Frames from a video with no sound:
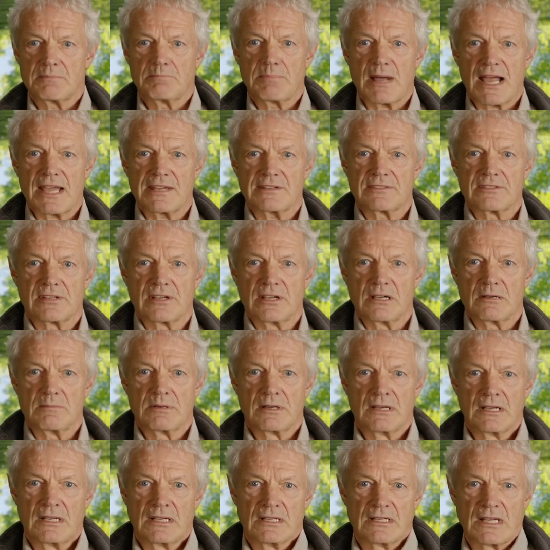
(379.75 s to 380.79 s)

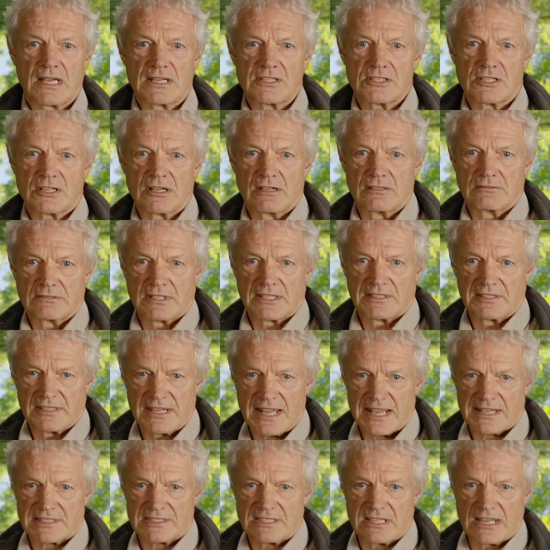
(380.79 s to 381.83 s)
bitope, as shown in the
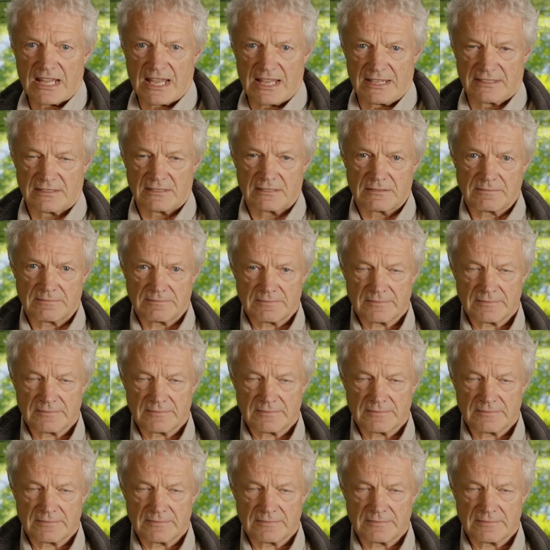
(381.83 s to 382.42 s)
next slide.